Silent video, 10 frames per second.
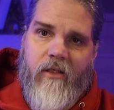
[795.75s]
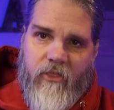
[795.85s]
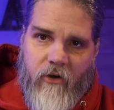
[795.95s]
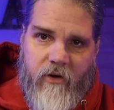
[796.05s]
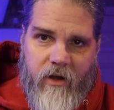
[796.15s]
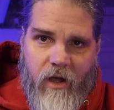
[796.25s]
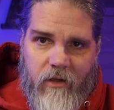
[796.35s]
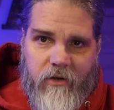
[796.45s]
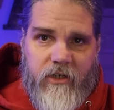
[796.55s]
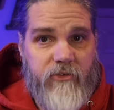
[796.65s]

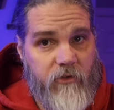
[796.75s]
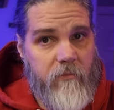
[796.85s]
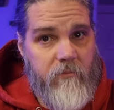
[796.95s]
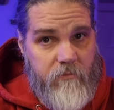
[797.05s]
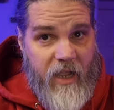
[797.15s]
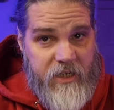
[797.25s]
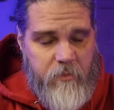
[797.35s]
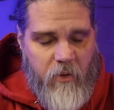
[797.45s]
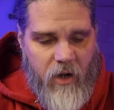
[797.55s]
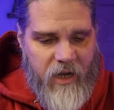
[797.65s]
$30 for
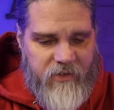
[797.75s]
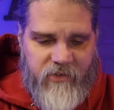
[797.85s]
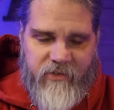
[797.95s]
base price